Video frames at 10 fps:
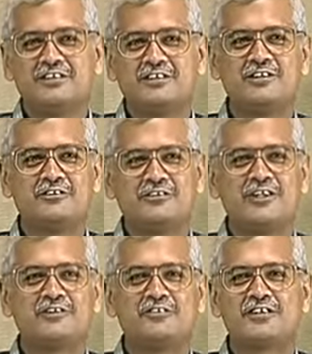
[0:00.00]
neural
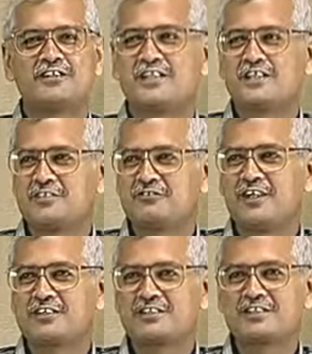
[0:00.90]
network is such a
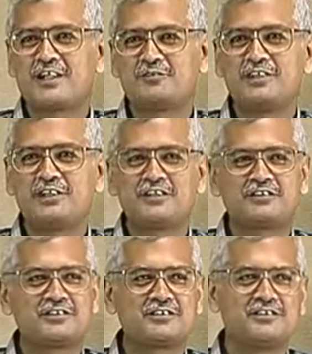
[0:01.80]
vast
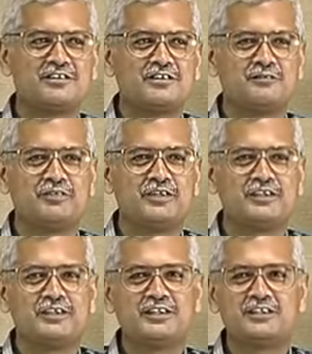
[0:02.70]
subject, but
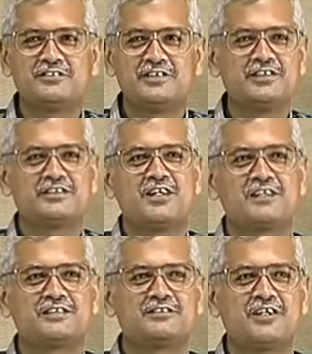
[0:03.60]
the teacher
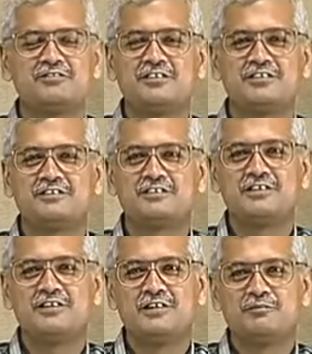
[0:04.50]
hasn't covered
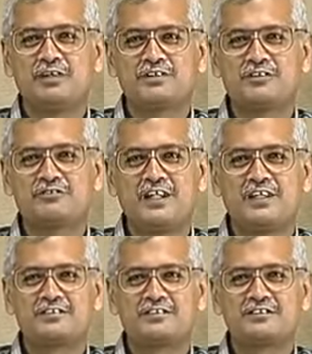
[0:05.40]
much of
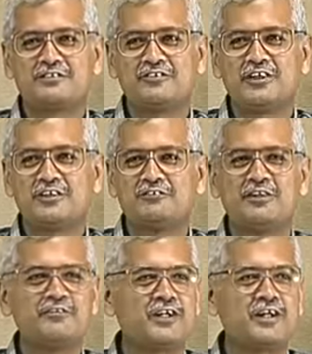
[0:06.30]
that. Okay,
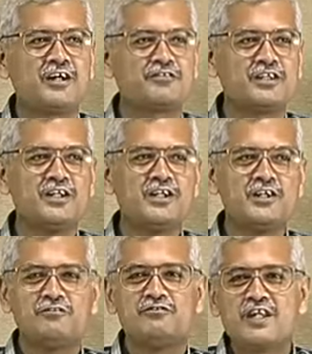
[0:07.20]
we were having
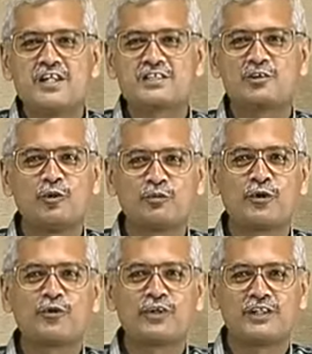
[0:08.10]
very slow
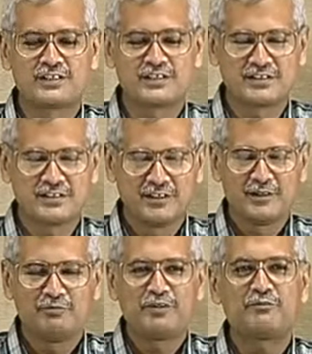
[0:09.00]
progress,
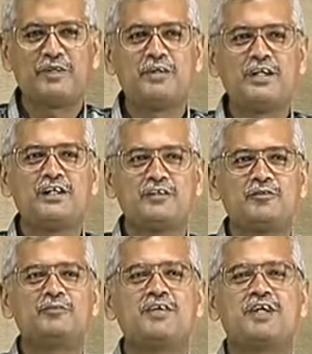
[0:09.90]
but maybe
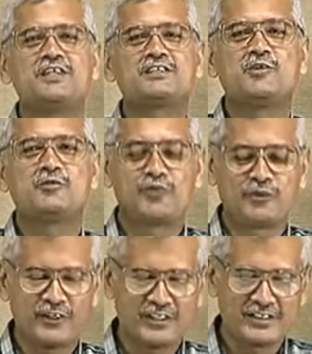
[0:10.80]
by making slow
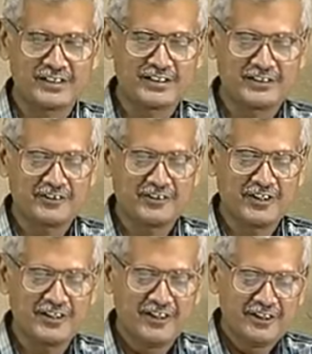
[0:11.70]
progress,
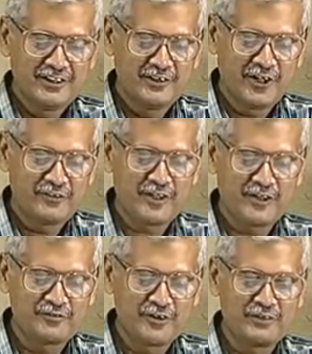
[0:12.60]
okay, you have
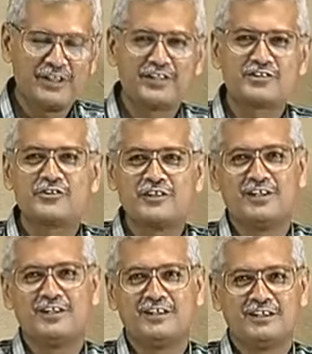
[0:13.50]
come from here to
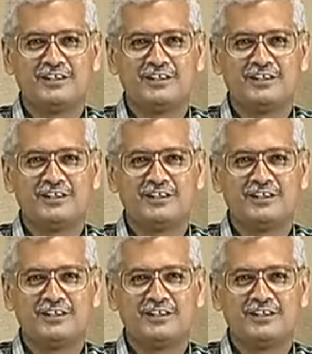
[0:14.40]
here,